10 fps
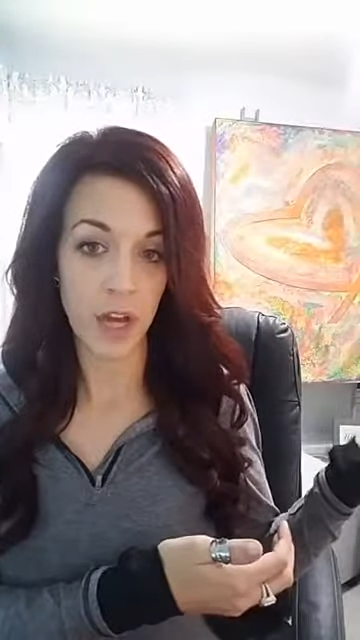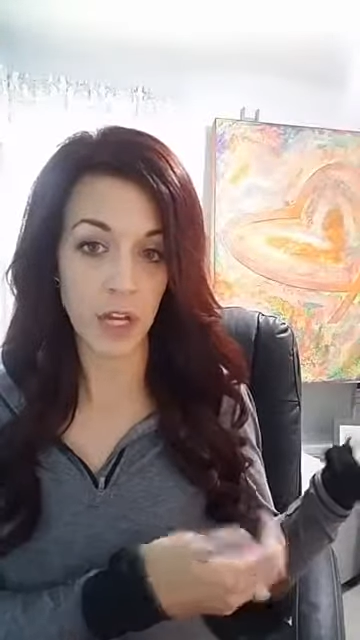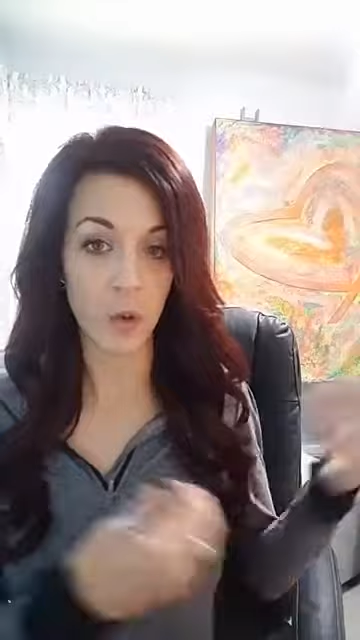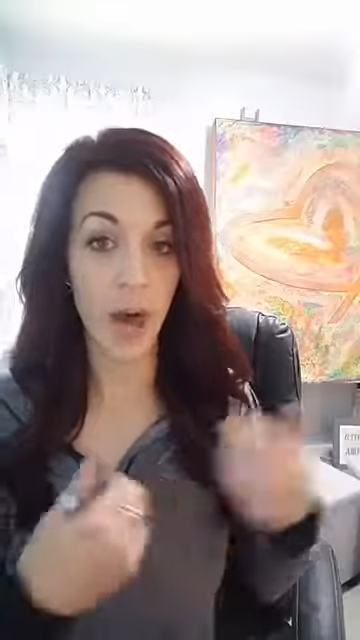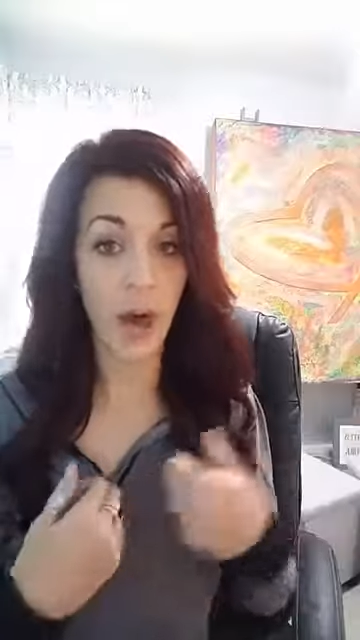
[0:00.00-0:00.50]

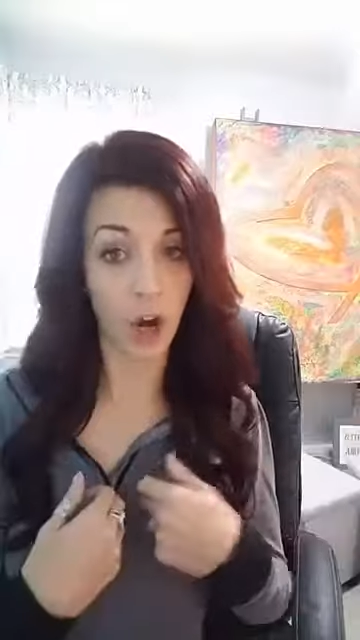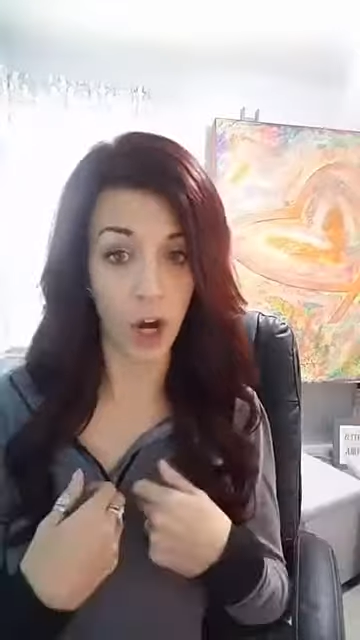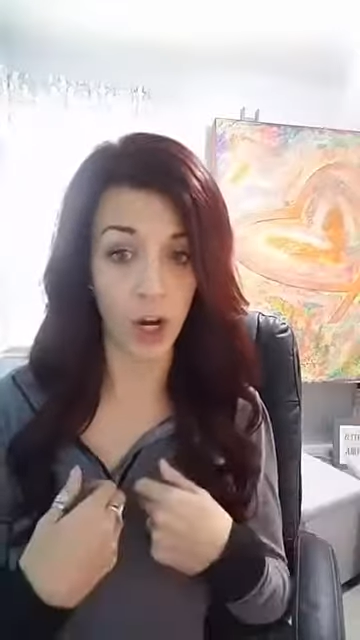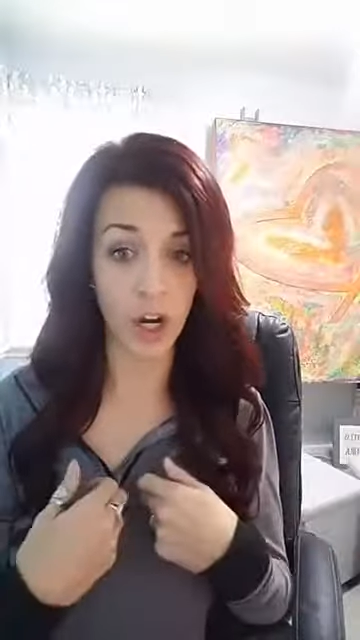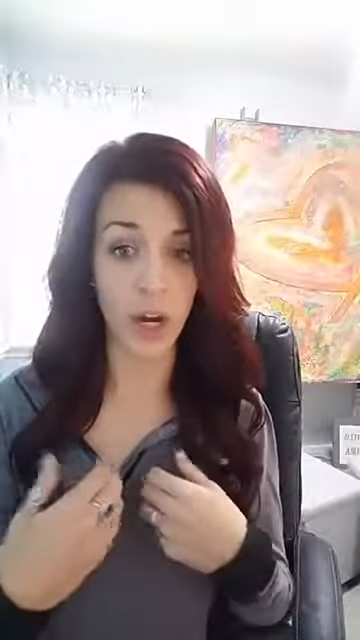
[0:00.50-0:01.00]
and you got
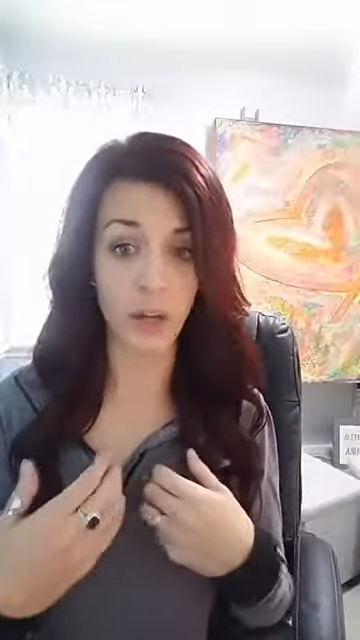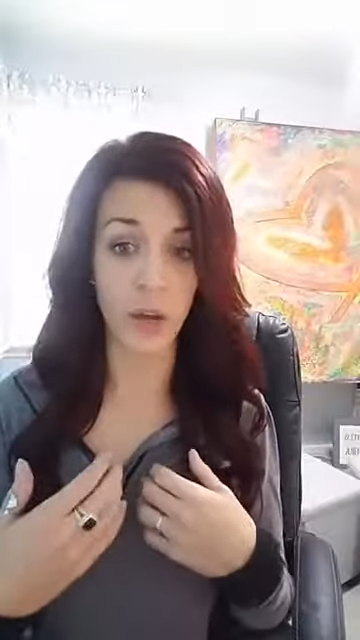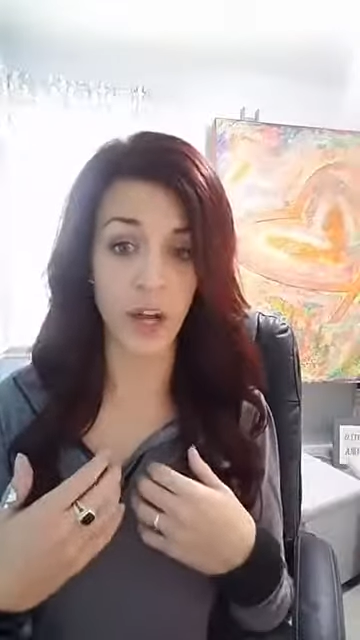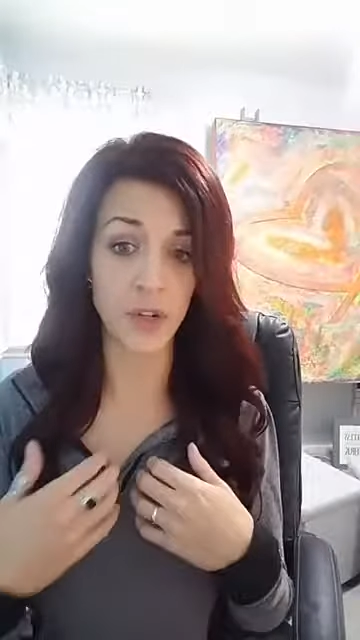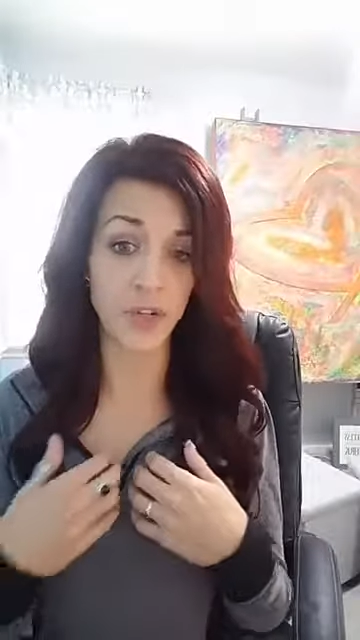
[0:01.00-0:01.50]
hurt and you
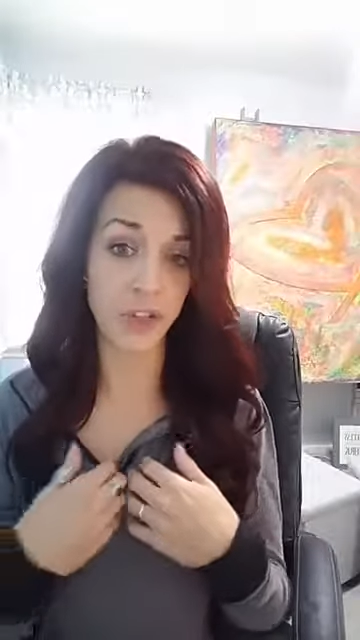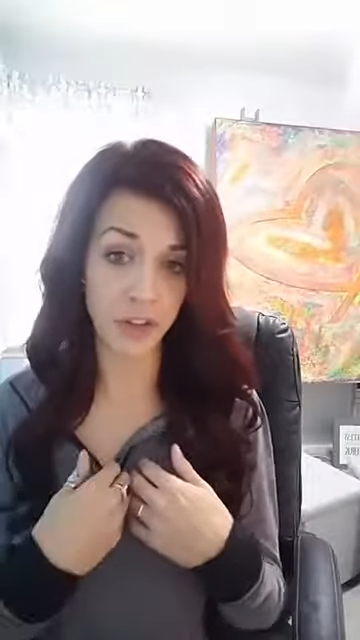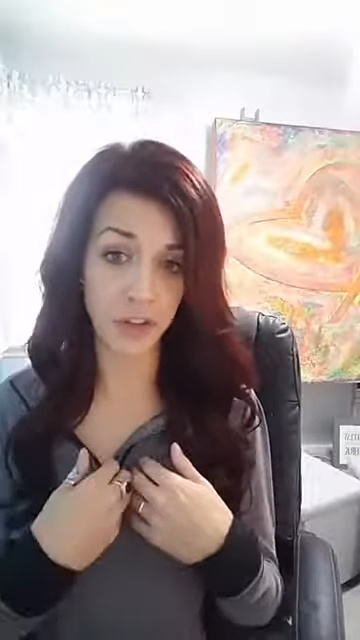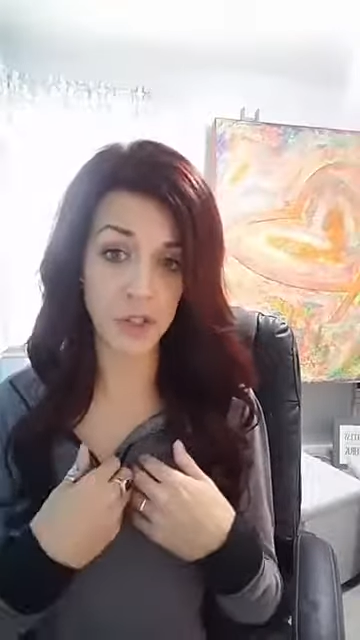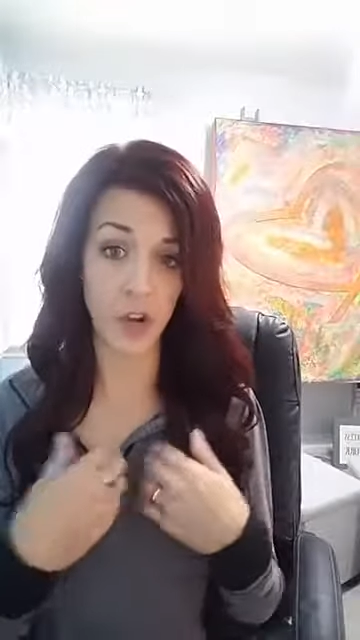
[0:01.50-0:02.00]
got your
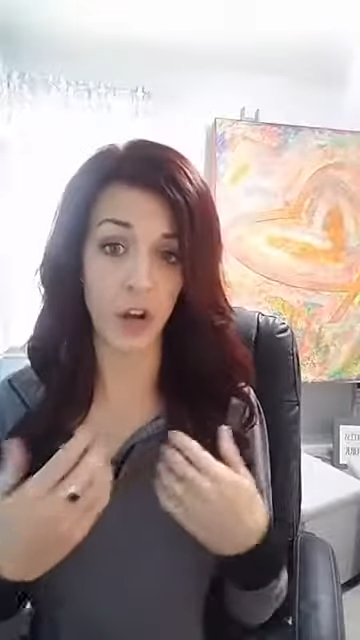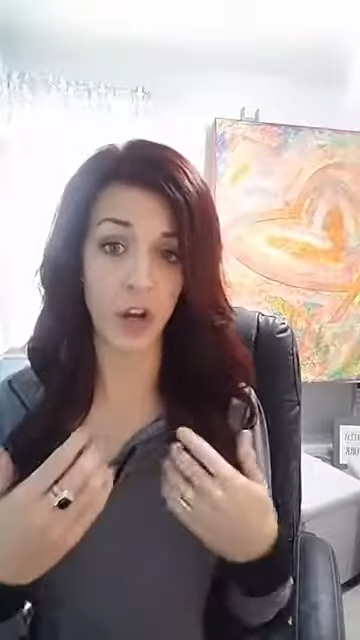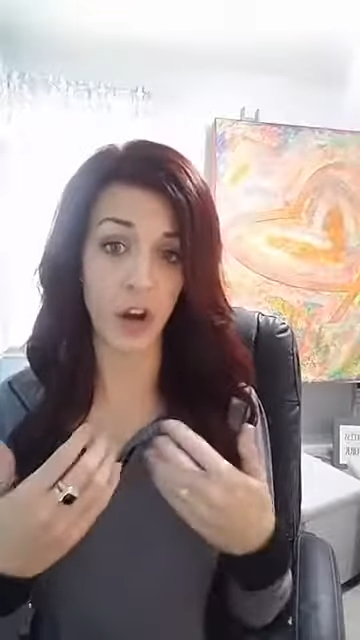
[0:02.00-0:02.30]
feelings hurt and